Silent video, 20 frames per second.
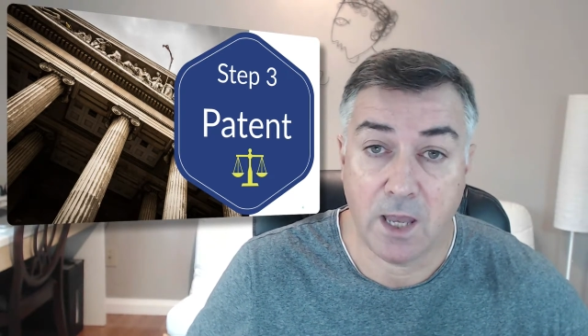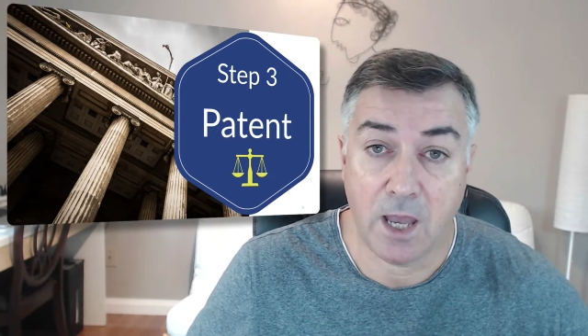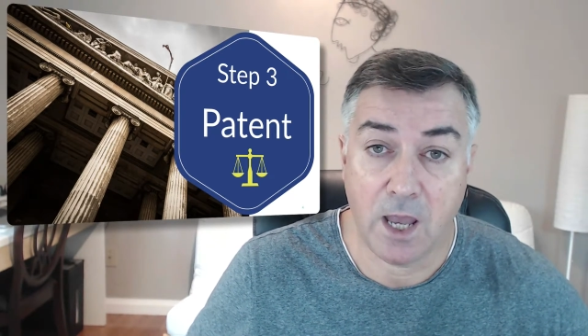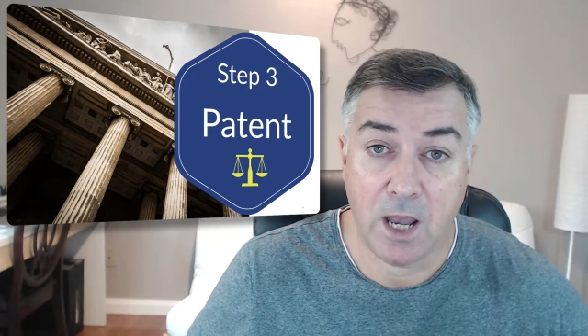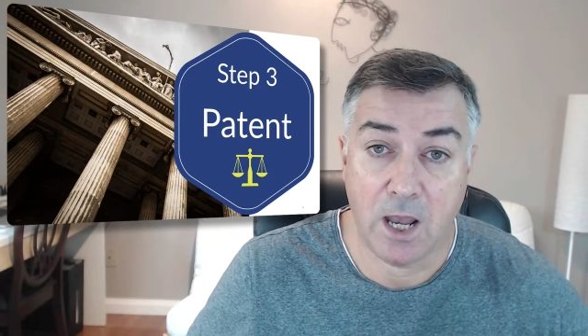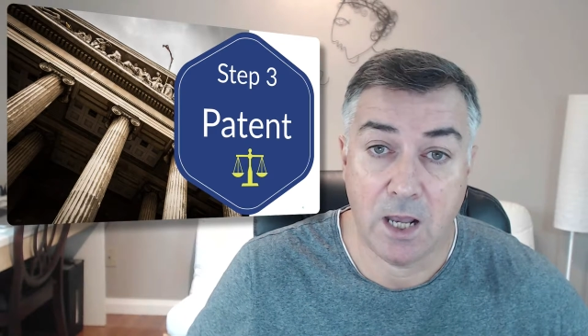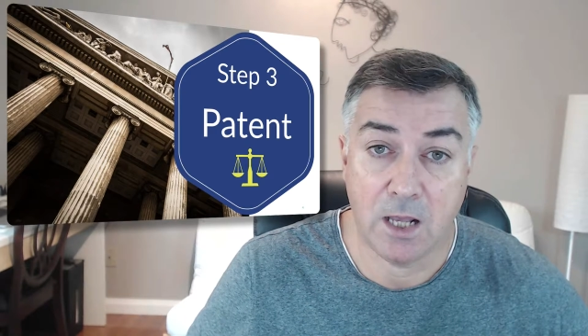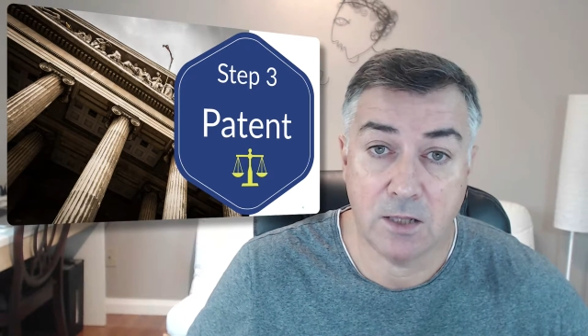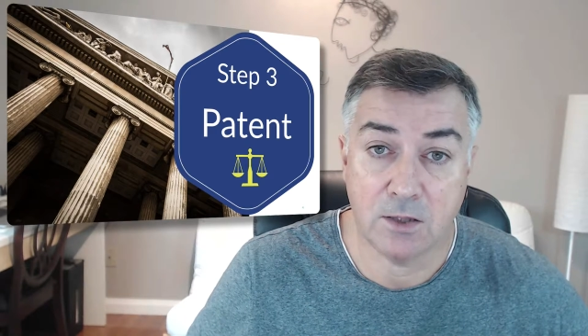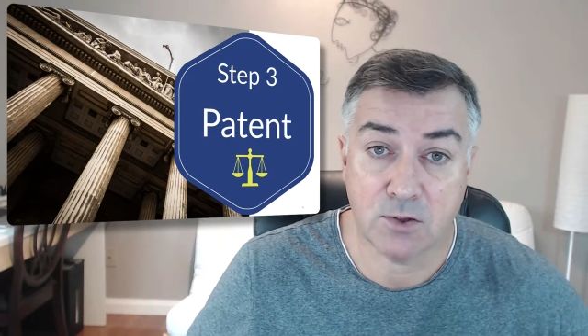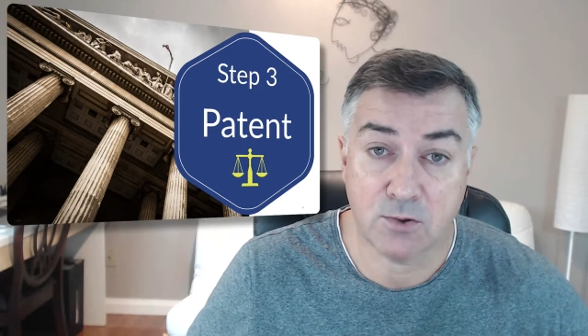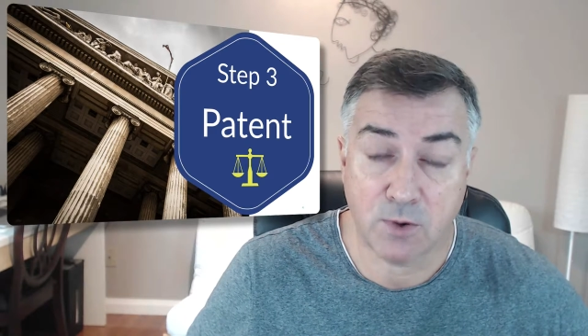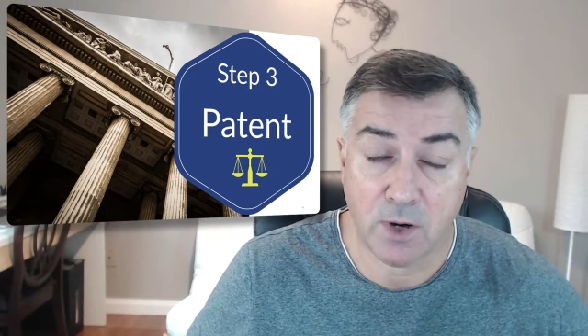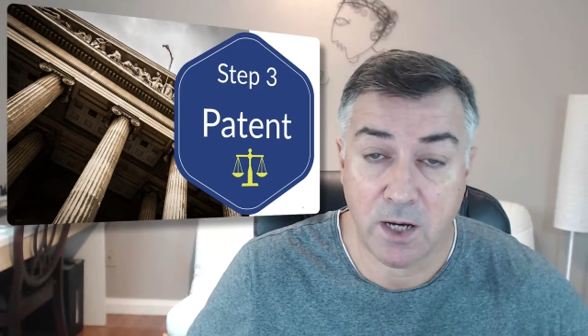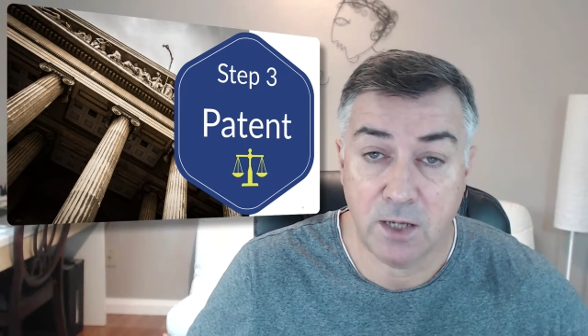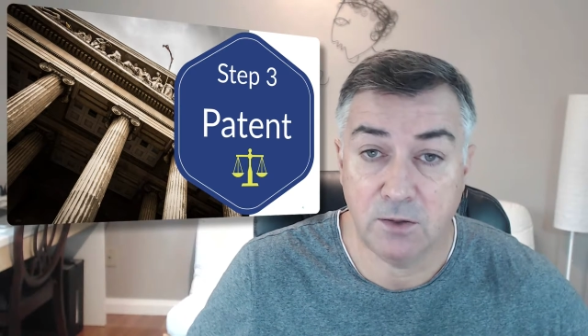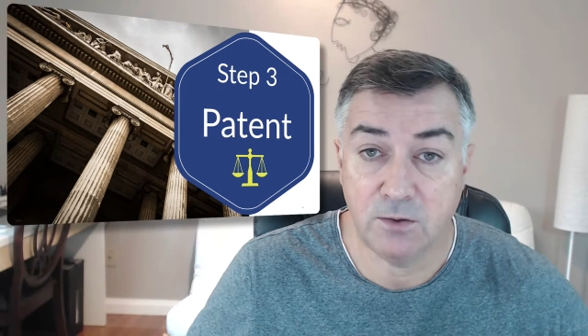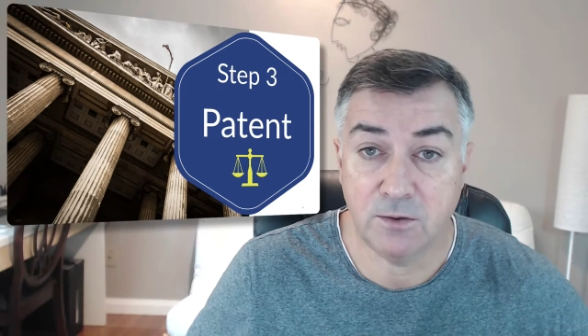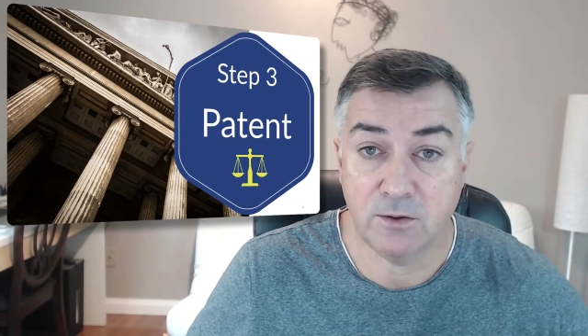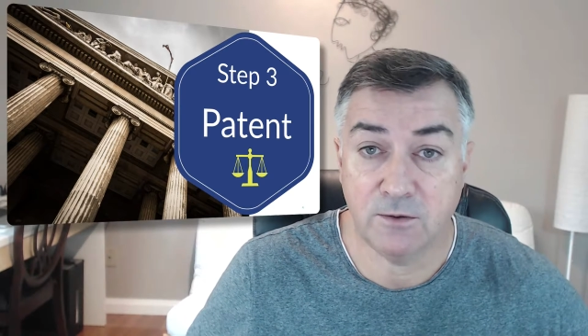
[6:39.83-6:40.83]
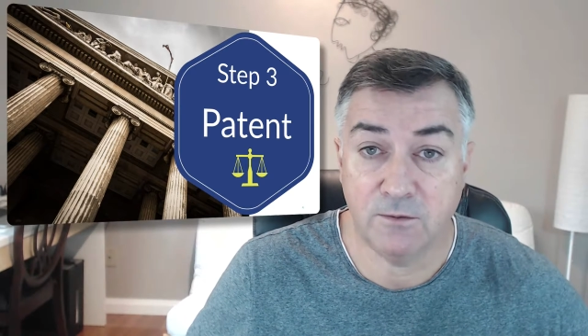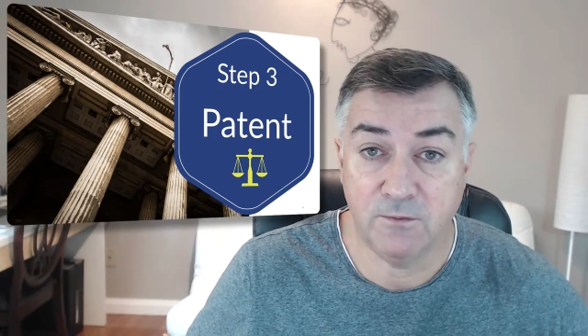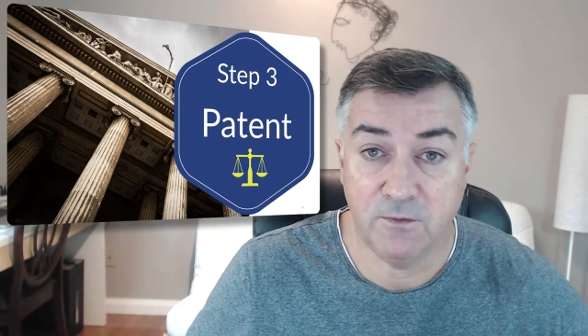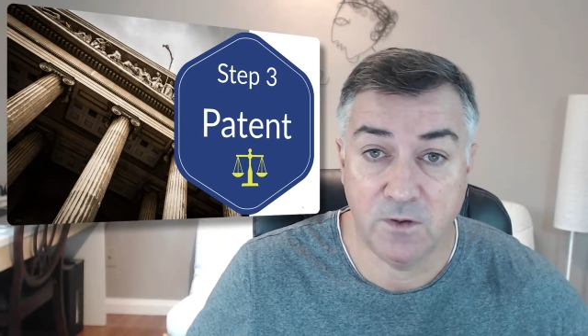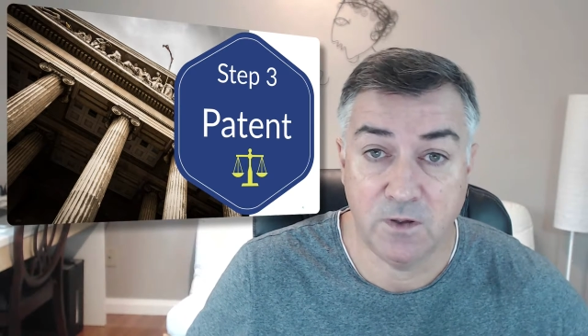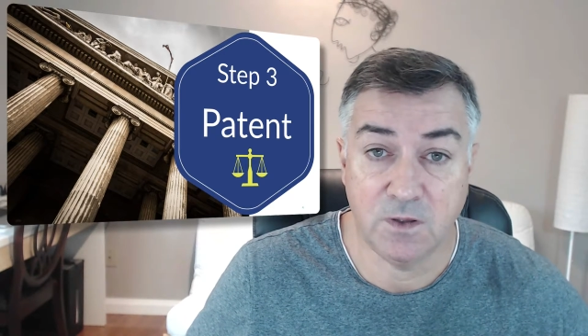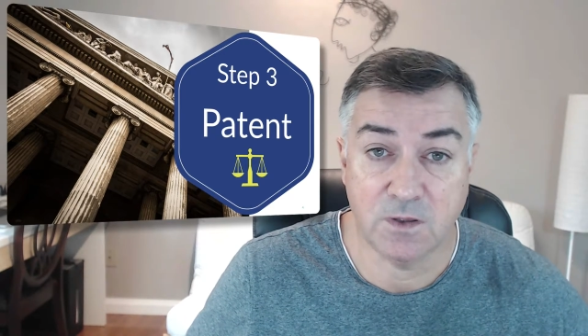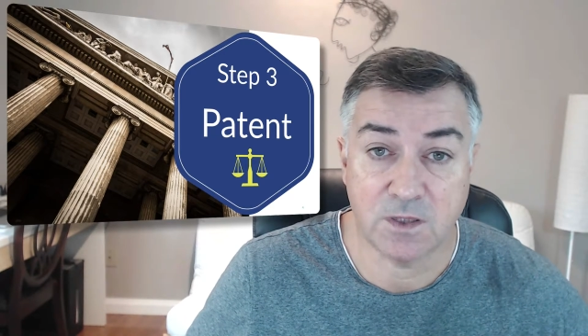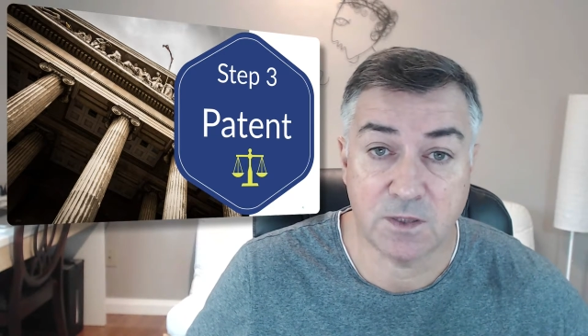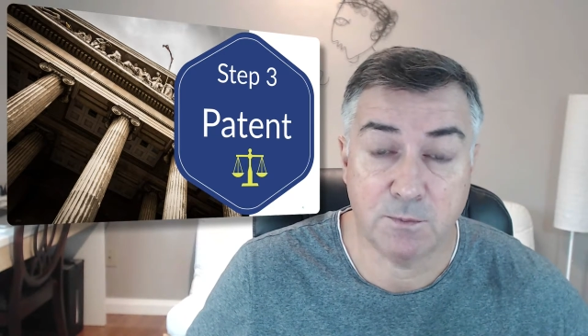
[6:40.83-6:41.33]
and try to
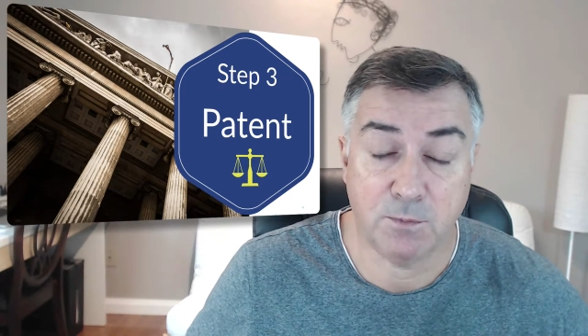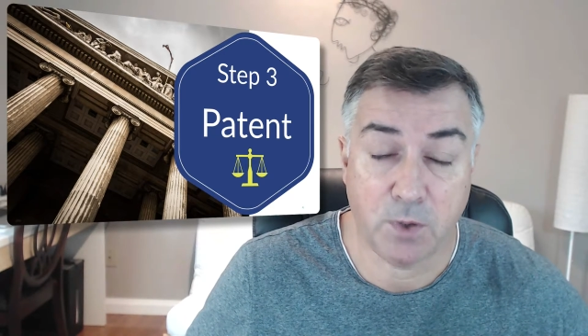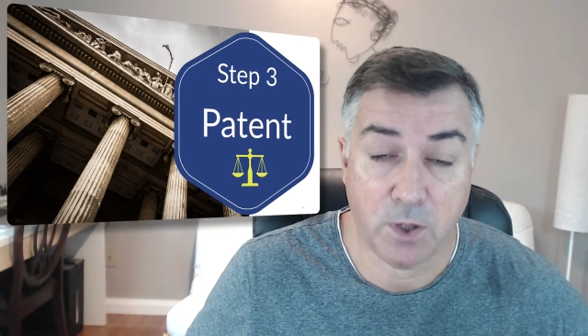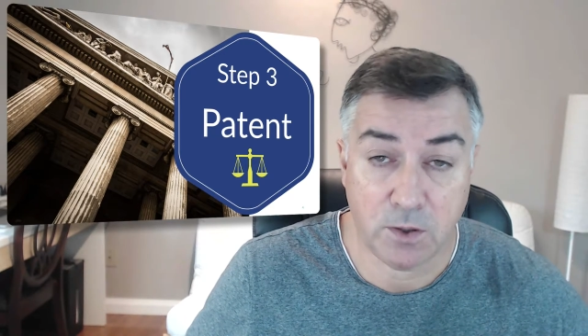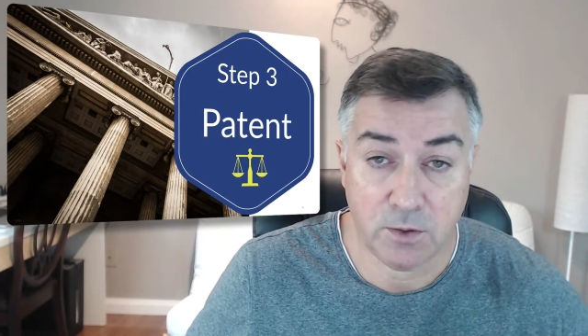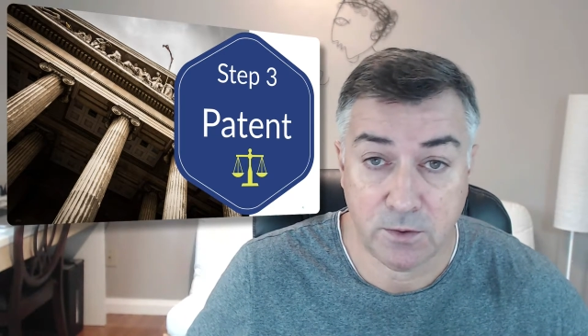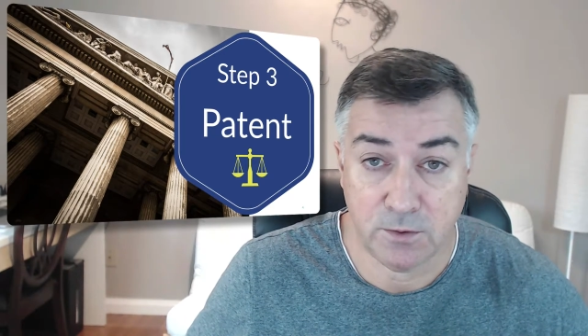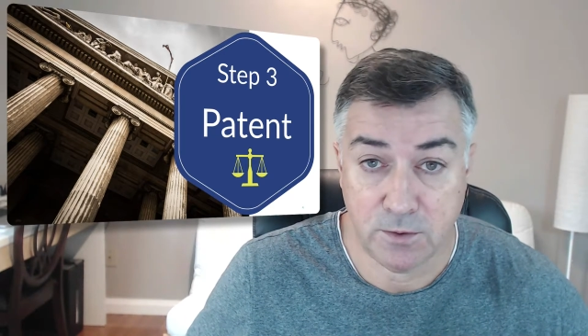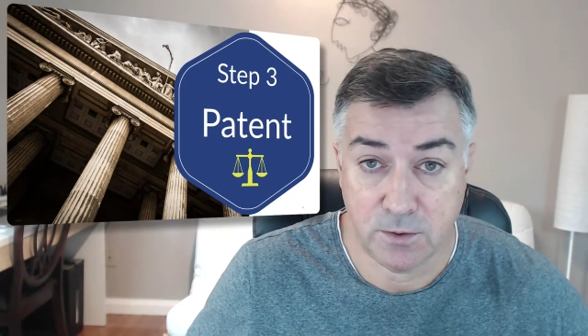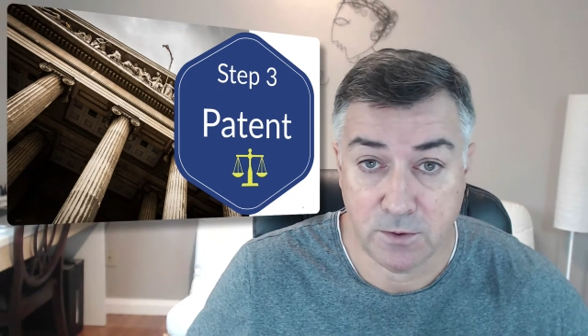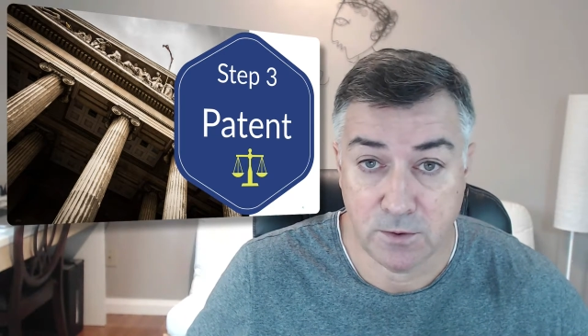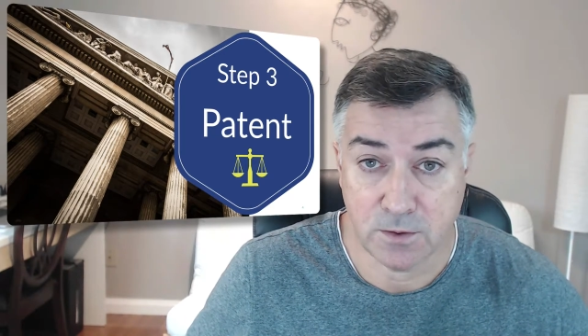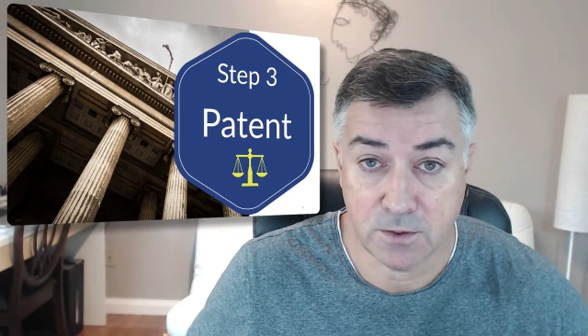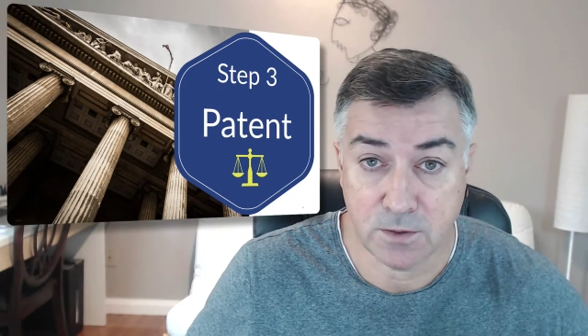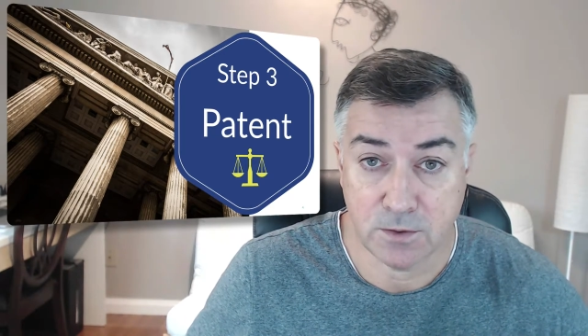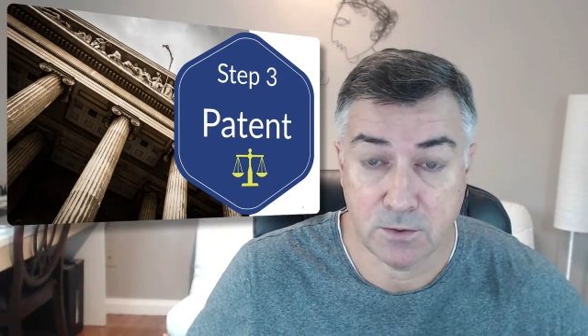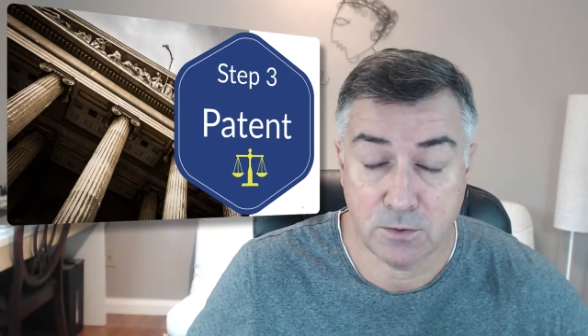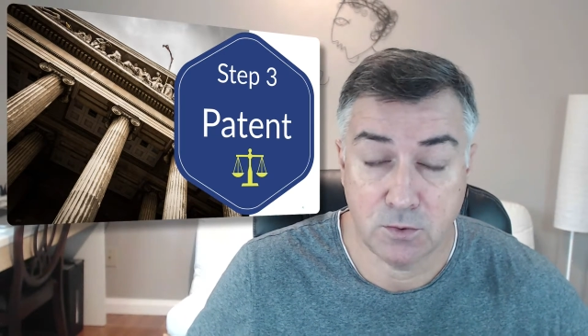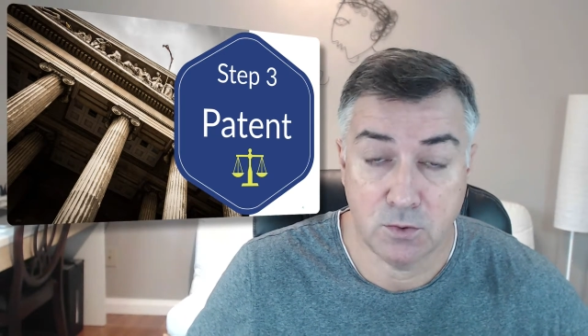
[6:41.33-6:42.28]
convince partners